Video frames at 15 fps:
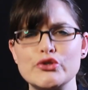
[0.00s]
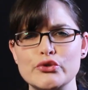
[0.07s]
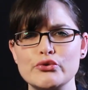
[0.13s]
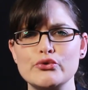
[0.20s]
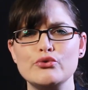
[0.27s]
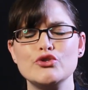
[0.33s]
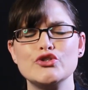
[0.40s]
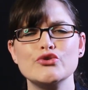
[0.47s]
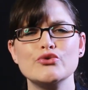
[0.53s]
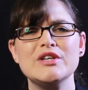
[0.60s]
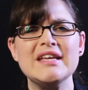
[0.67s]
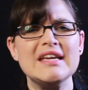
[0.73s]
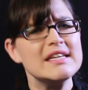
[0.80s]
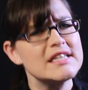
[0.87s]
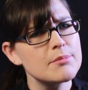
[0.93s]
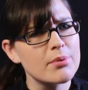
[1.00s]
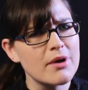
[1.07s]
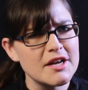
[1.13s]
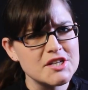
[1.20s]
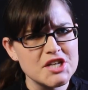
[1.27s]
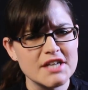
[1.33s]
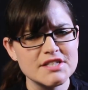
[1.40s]
to do an indie
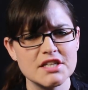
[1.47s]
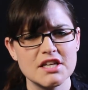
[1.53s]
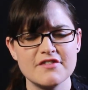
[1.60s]
project,